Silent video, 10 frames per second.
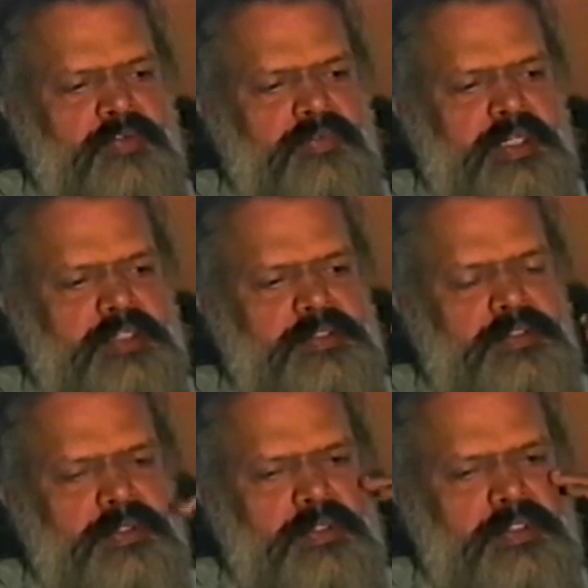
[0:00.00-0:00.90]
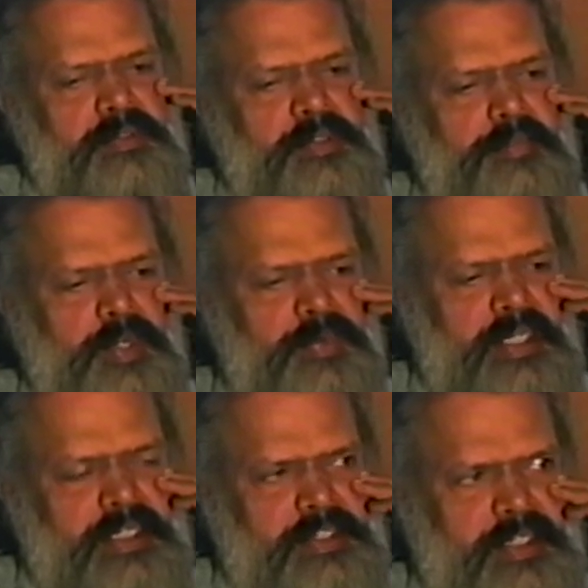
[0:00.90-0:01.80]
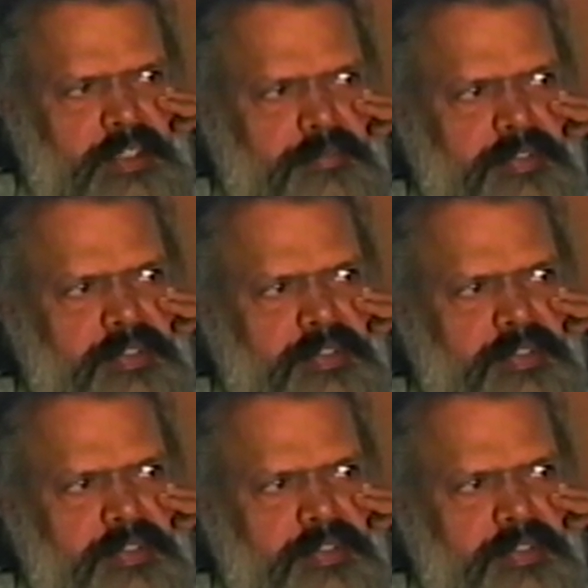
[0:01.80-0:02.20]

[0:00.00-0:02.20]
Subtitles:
One is called the Brown Landscape.